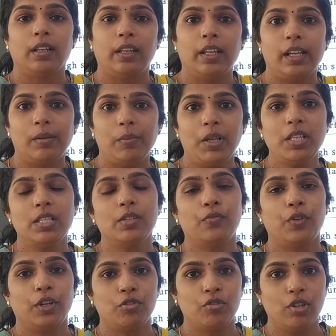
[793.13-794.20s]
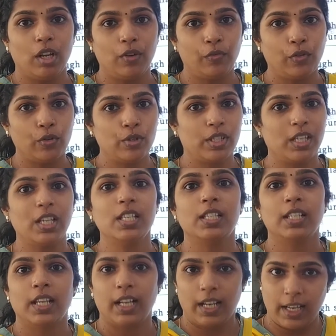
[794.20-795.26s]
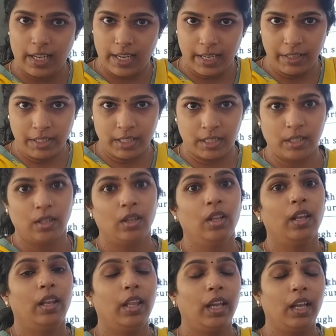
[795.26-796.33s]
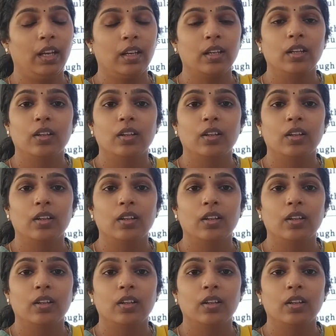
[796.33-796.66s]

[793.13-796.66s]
that means the frictional force is less. Then,